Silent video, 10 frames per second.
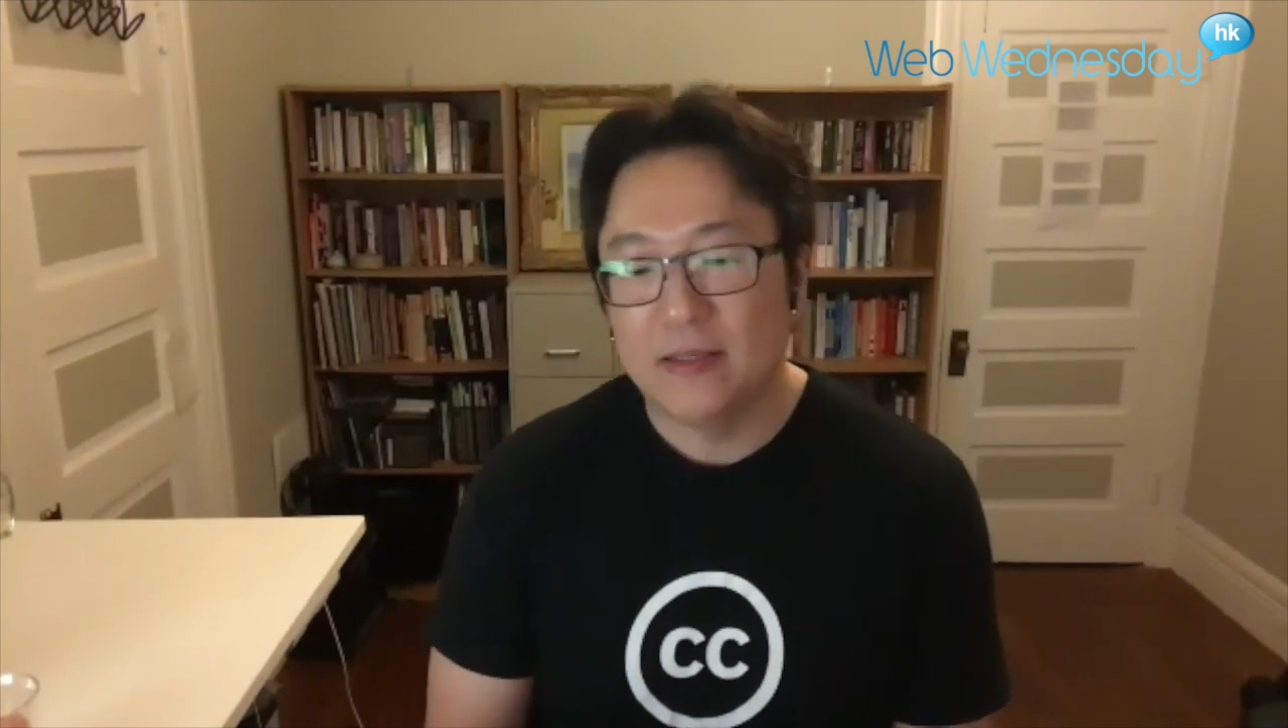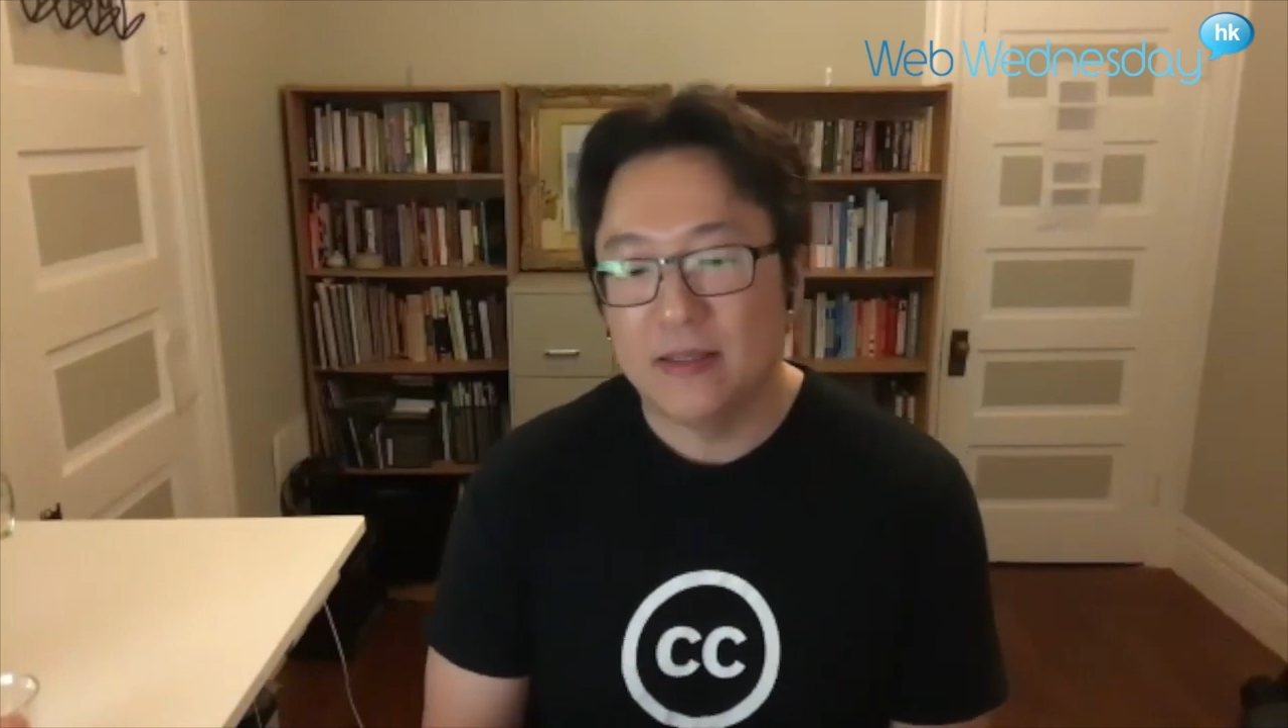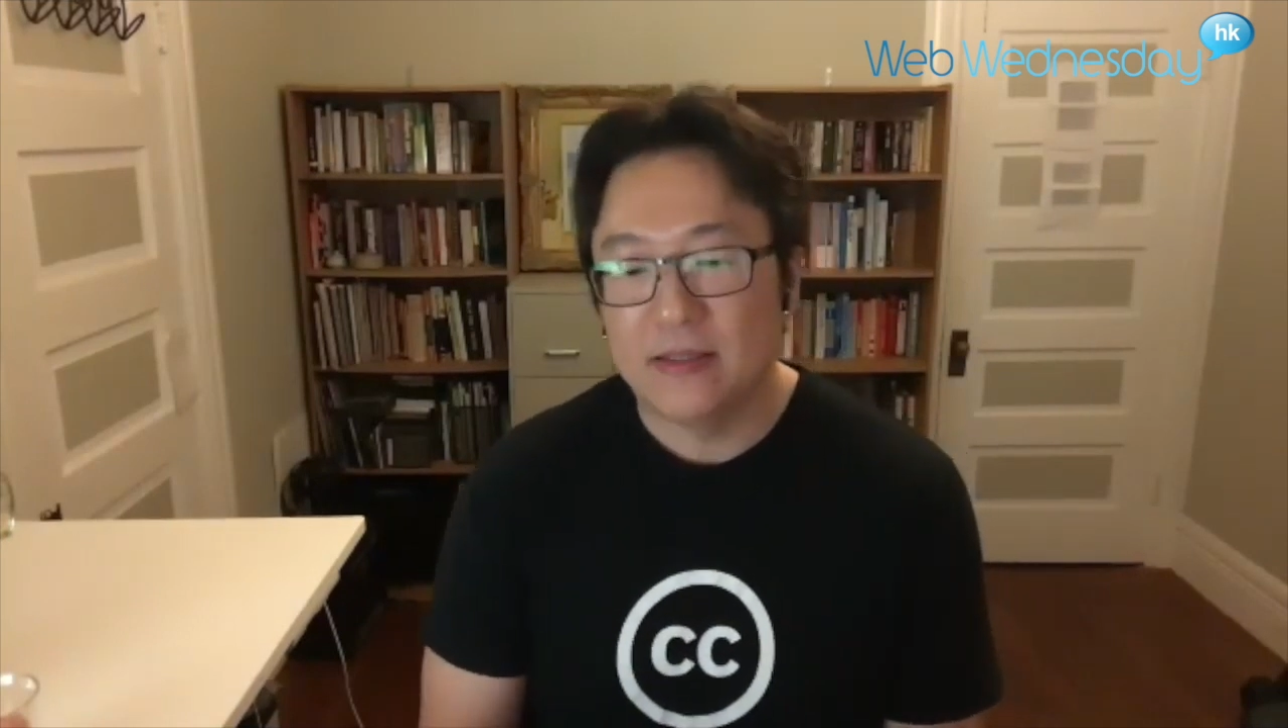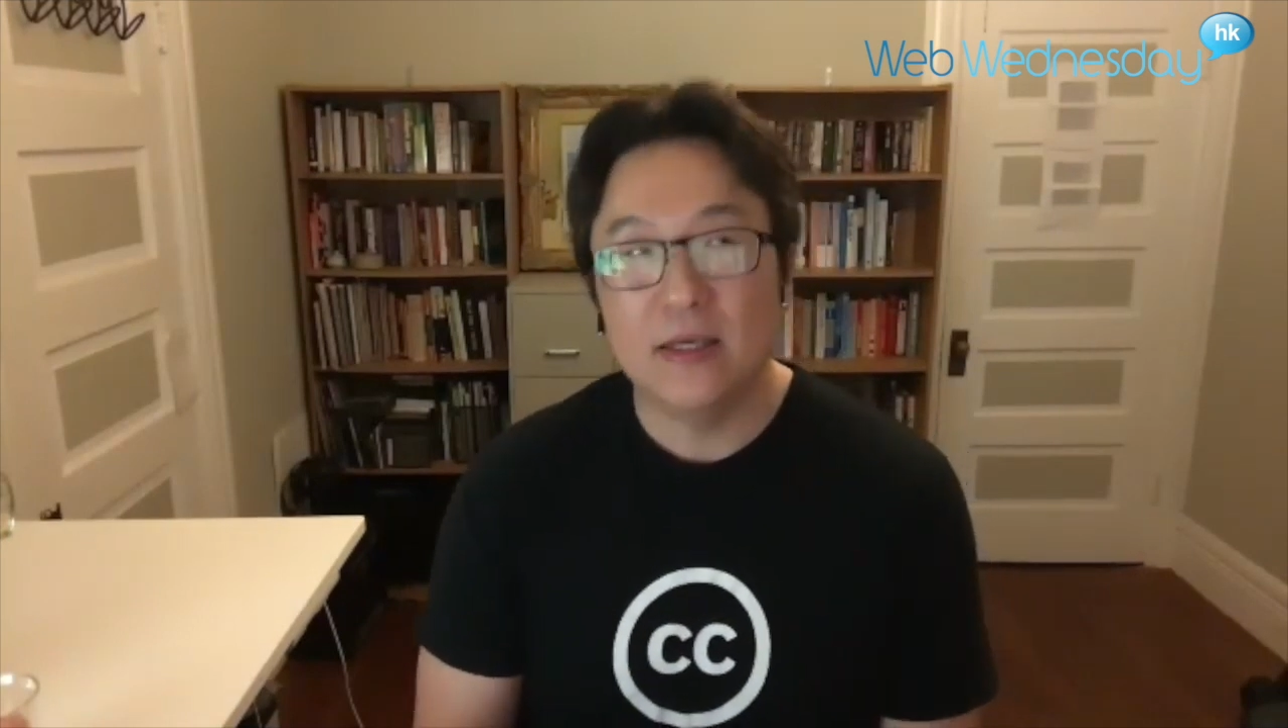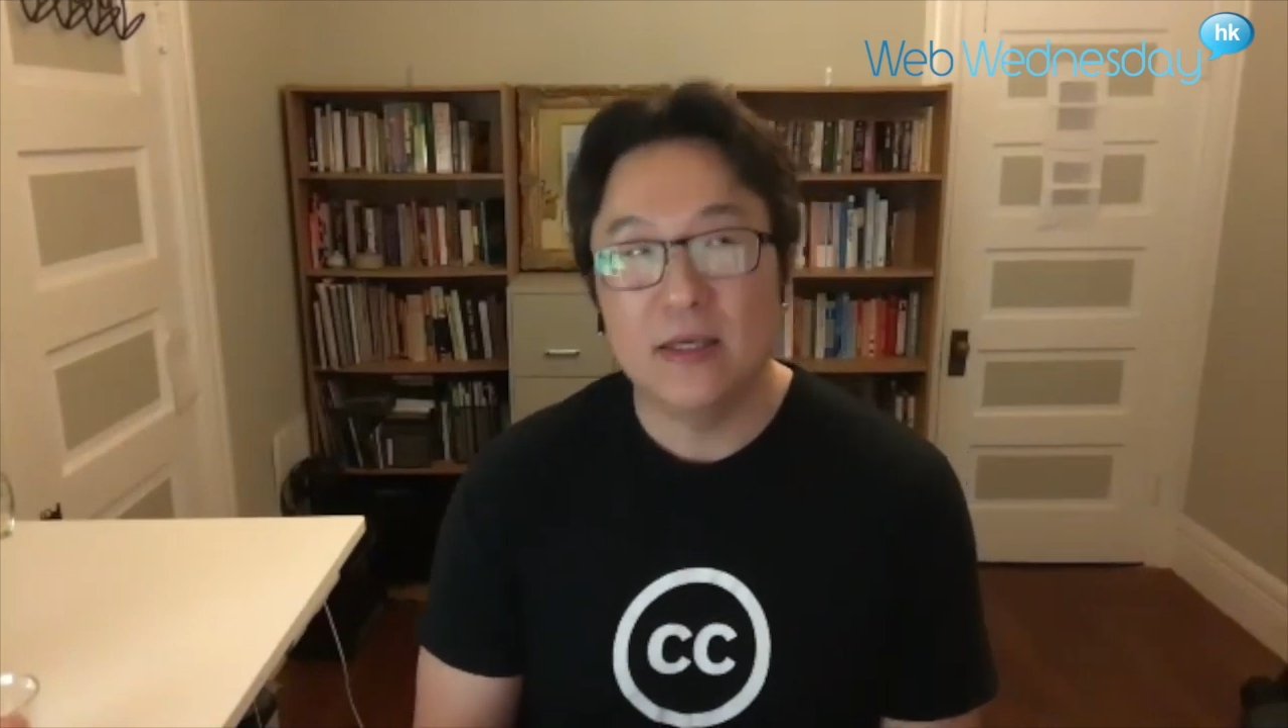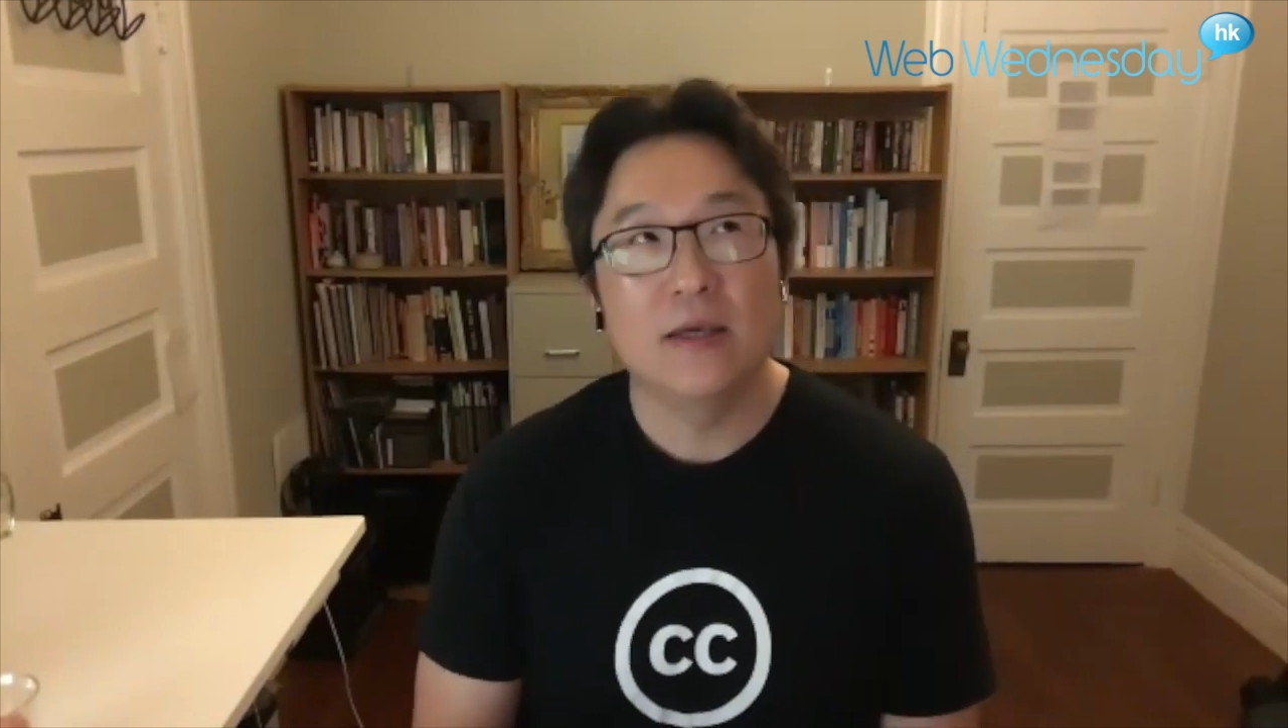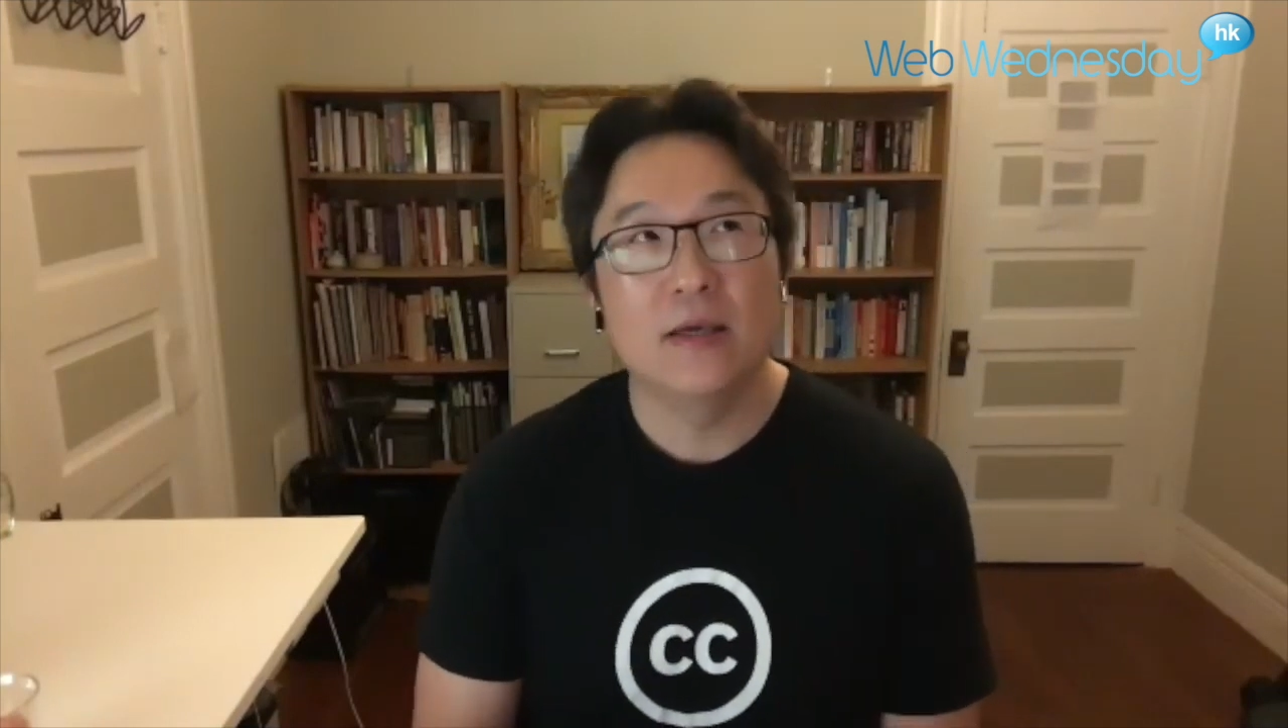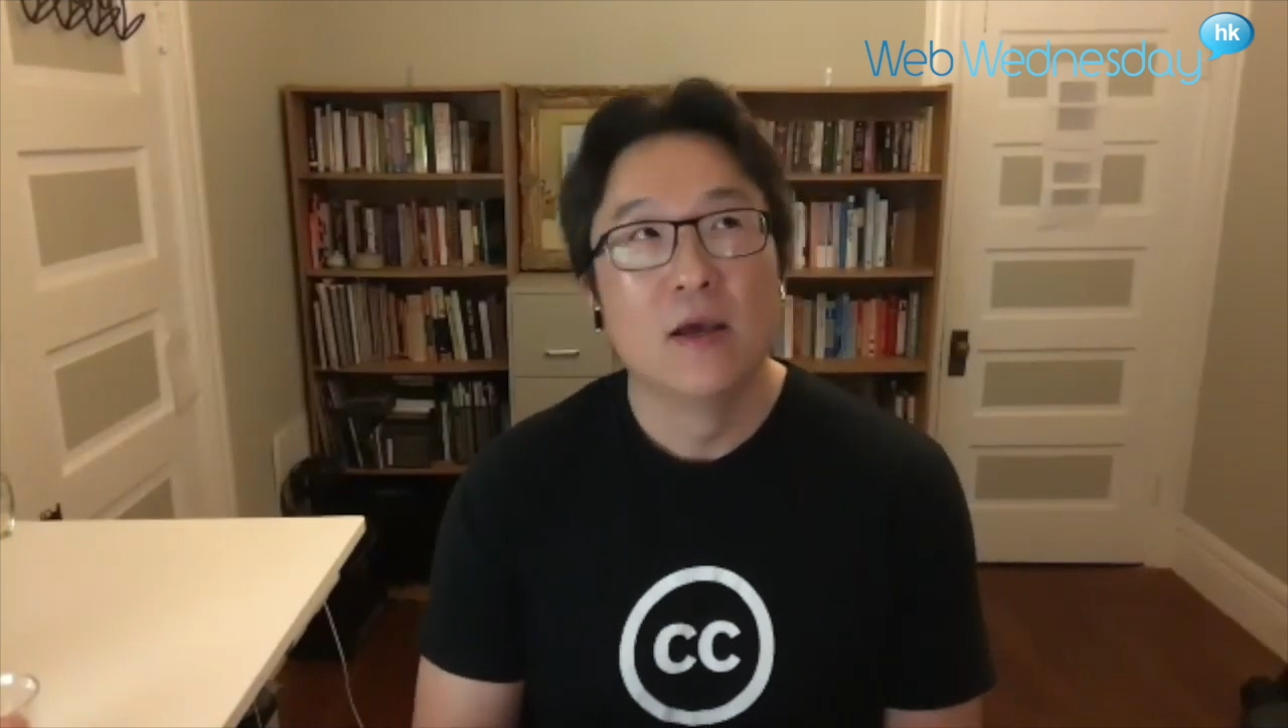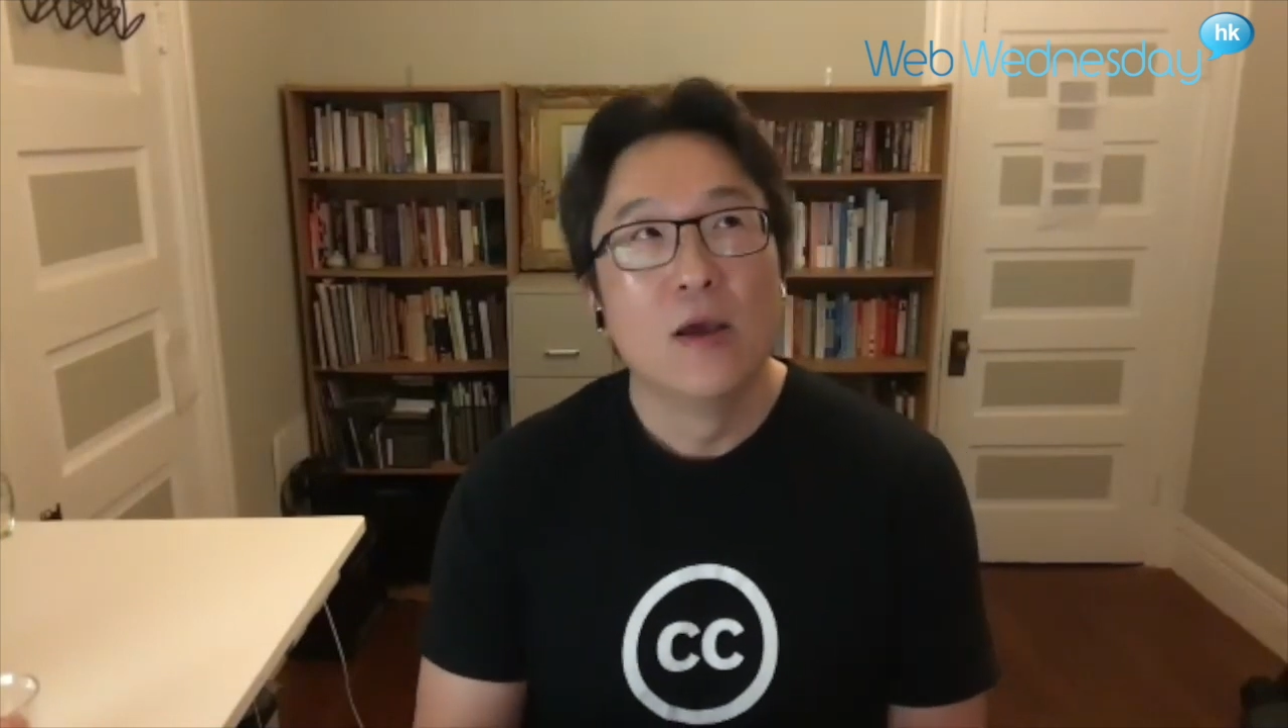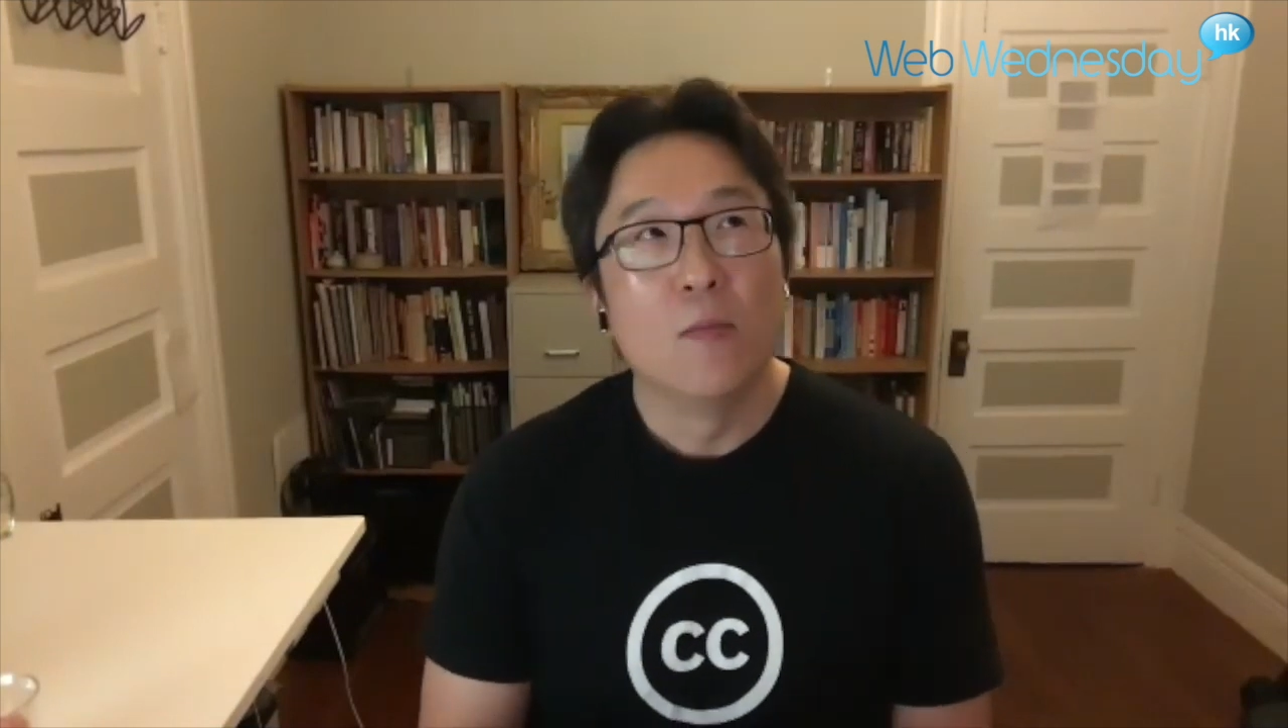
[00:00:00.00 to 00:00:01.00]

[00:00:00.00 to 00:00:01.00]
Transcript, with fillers: to see